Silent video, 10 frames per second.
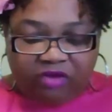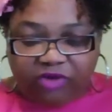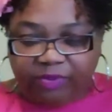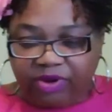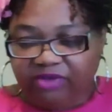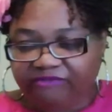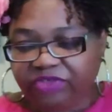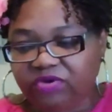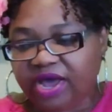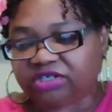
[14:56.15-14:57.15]
We put a
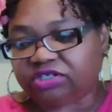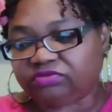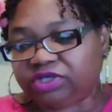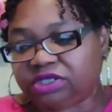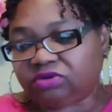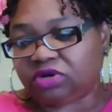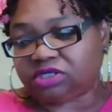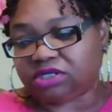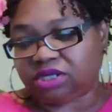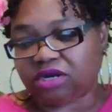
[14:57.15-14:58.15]
few extra
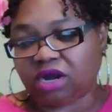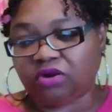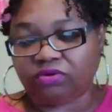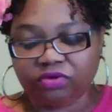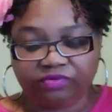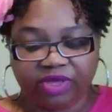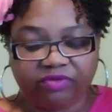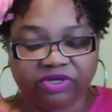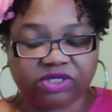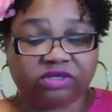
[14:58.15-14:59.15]
resources in our GroupMe,
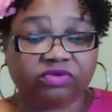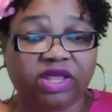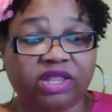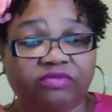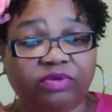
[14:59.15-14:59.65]
which is the way that we